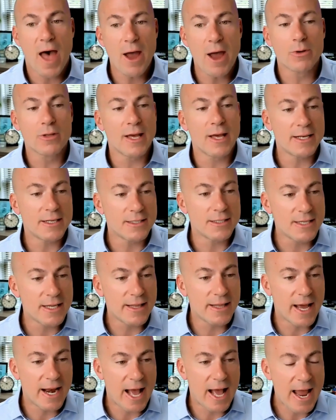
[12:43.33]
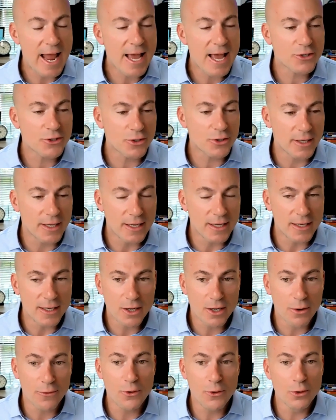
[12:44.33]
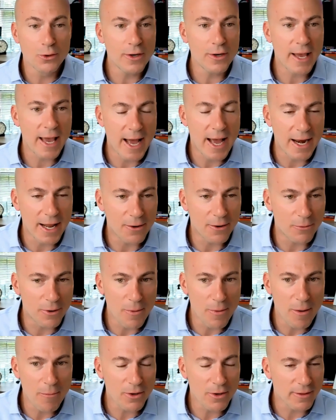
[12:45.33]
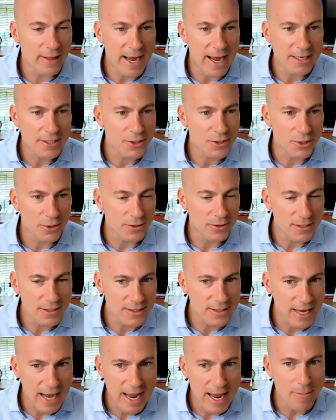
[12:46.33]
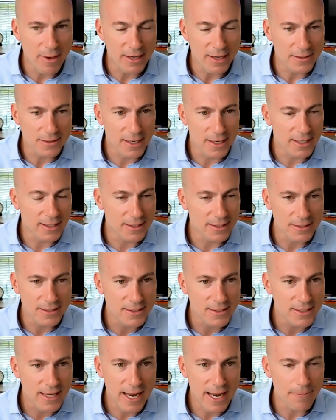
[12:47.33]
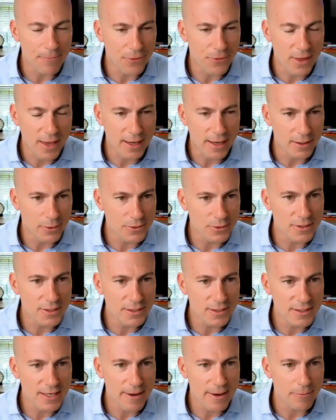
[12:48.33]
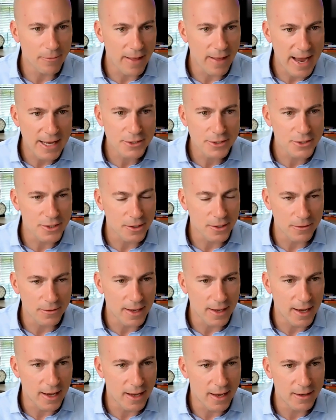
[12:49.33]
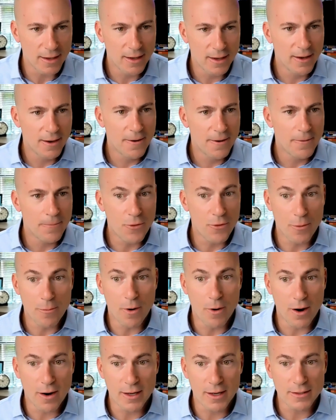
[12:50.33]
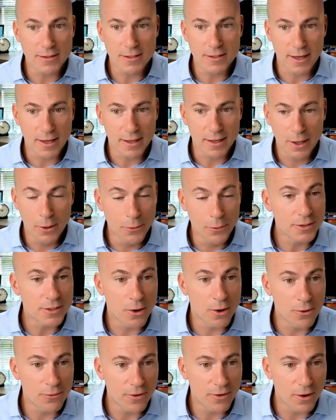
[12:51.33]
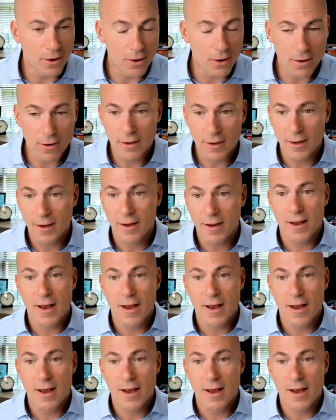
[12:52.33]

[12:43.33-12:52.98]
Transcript: I would like to see that. I actually, you know, if you look at it, remember last year, this timing is like the same thing. It was this time last year that the market's like it was over.